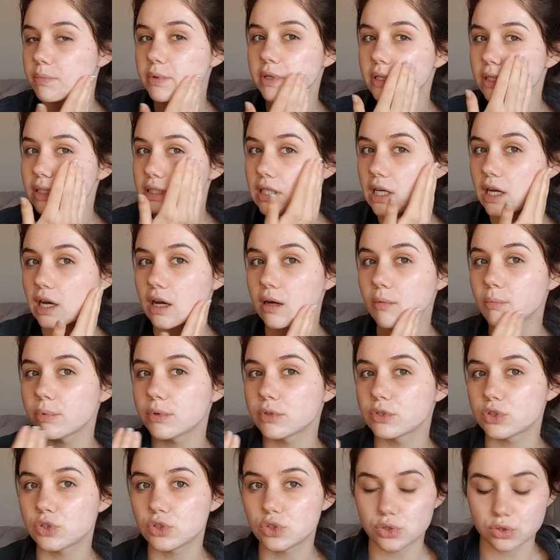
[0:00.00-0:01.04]
build up
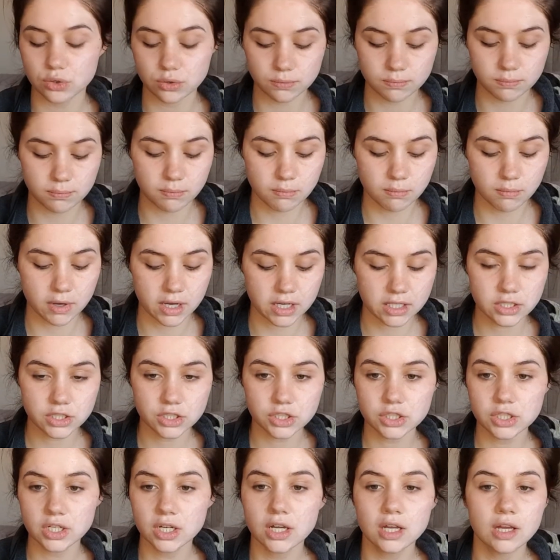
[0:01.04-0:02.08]
too
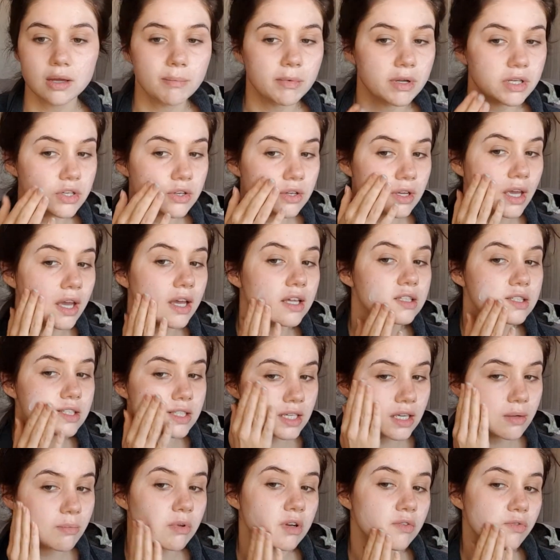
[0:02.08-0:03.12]
much, but you can see
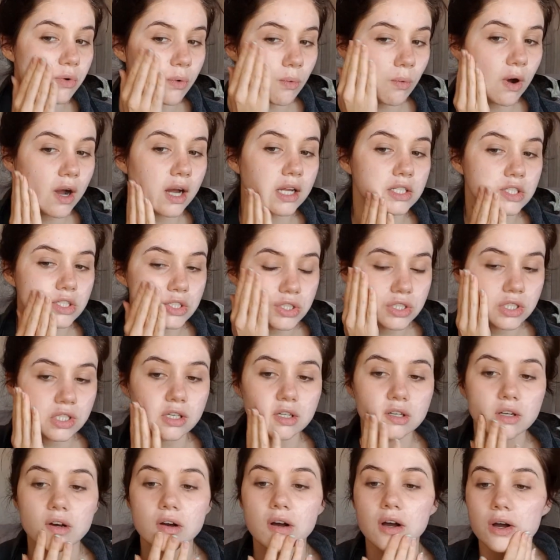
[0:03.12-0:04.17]
a bit of a white
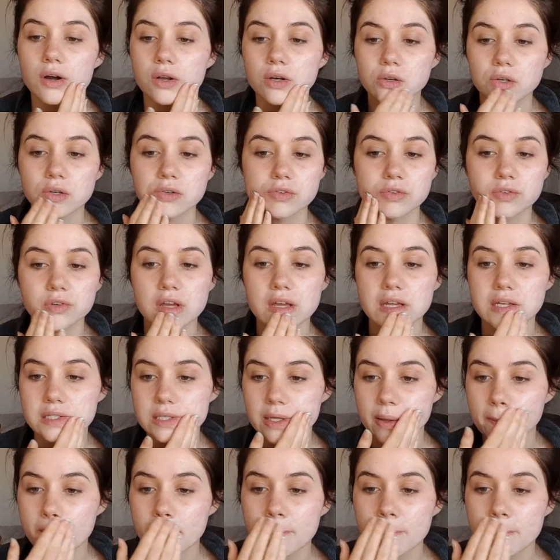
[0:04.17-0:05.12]
sheen on your face.